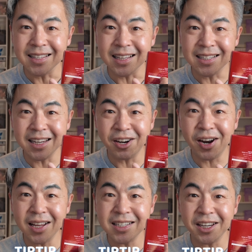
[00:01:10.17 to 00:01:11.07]
It's a
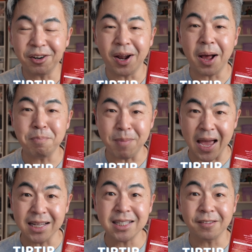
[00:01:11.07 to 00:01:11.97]
TIRTIR
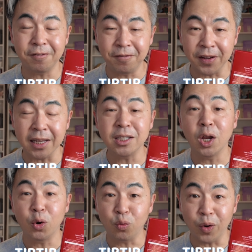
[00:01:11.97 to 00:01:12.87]
Mask Fit
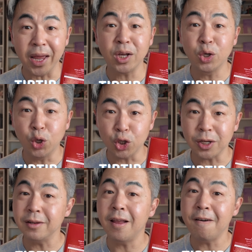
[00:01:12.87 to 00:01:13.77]
Red
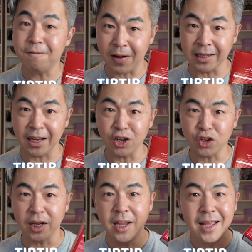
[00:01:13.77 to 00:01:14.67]
Cushion
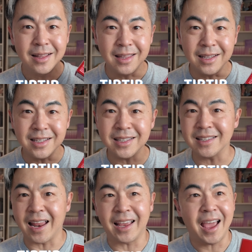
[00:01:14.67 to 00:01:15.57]
Foundation. This
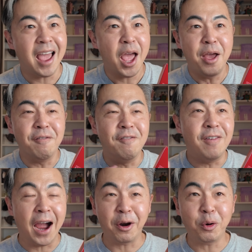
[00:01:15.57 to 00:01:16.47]
is like
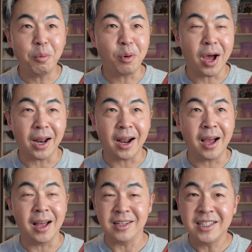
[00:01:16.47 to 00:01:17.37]
viral
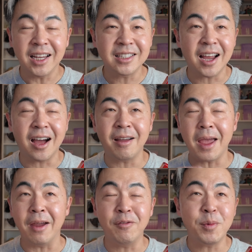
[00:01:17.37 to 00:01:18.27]
product on TikTok.
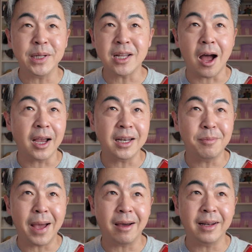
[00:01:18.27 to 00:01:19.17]
Everybody's talking
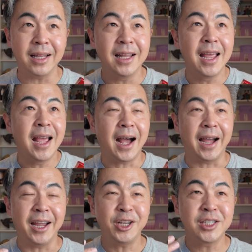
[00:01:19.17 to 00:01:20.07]
about it.
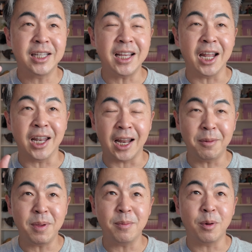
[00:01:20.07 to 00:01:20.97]
I see a lot
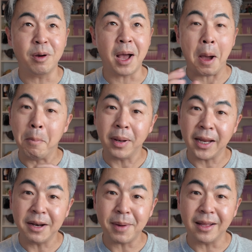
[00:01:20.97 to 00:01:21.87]
of people
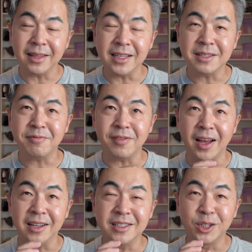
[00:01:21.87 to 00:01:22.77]
complain about this
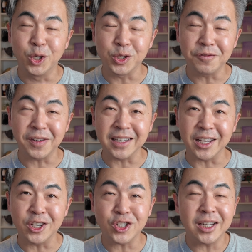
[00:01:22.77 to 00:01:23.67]
uh, cushion
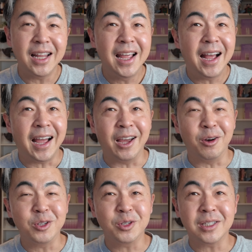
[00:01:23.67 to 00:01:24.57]
foundation. I
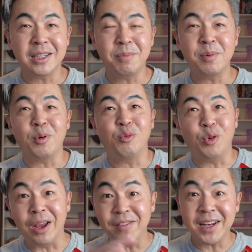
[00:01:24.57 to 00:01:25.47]
also see people
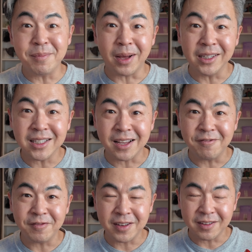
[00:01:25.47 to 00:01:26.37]
raving about this
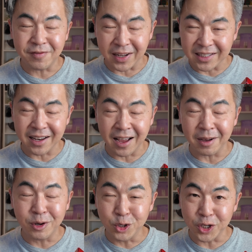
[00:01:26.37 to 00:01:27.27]
found, uh,
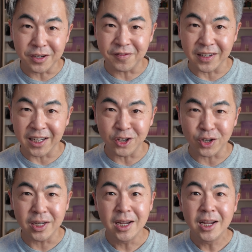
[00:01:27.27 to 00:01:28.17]
cushion
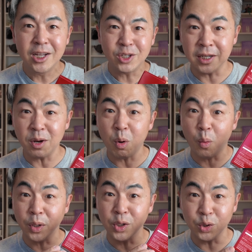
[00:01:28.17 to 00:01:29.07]
foundation. So today we
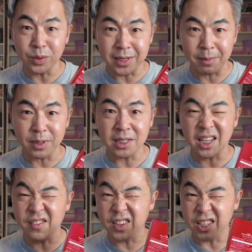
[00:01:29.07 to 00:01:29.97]
want to do a demo,
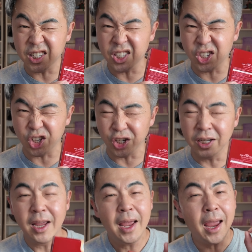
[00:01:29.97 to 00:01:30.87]
see if this is
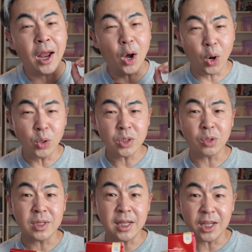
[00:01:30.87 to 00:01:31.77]
good, and
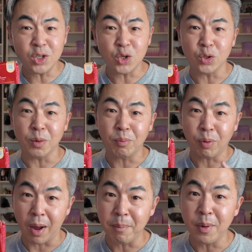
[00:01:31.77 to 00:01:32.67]
also teach you the
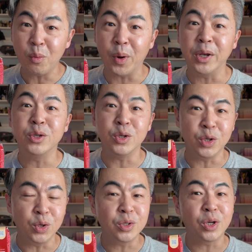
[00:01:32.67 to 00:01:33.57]
proper way to
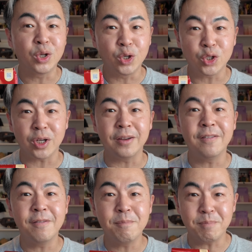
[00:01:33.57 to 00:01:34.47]
use a cushion
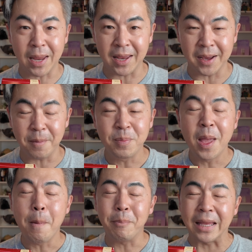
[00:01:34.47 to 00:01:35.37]
makeup
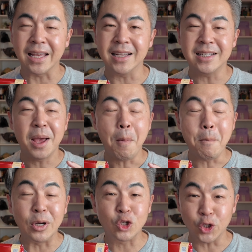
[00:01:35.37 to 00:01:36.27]
because
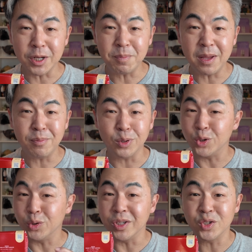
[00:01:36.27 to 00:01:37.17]
majority people
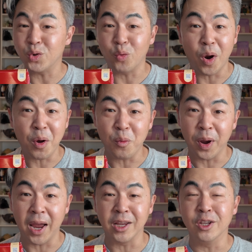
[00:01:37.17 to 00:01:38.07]
do this wrong
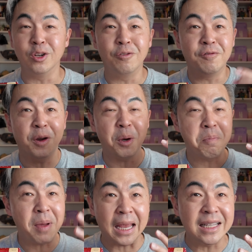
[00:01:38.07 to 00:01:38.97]
way and you look very
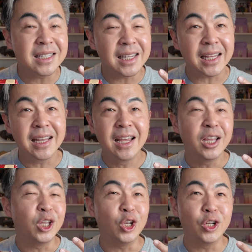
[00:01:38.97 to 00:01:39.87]
pasty
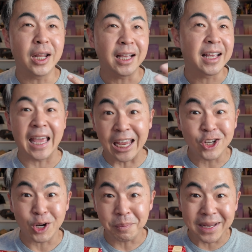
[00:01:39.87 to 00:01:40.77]
you look like a
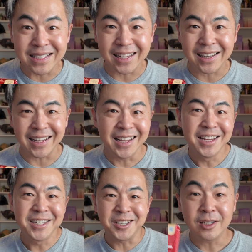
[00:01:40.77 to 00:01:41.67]
geisha basically
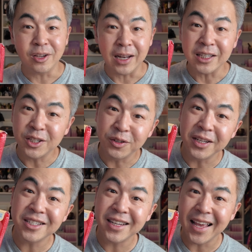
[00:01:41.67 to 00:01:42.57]
so let's do
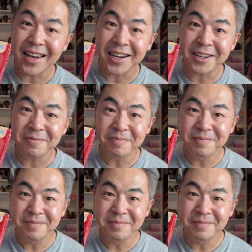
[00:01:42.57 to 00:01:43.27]
this together